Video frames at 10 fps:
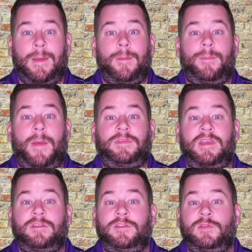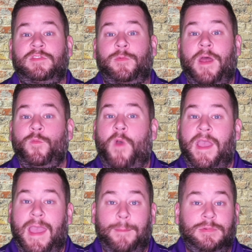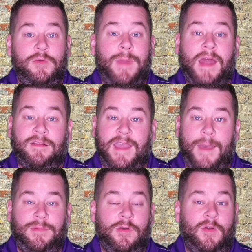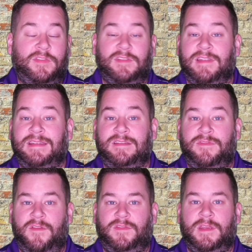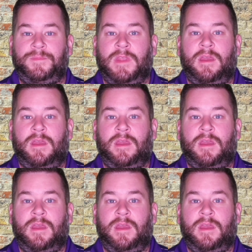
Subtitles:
Pepsi has used the red, white, and blue bottle cap logo since 1950.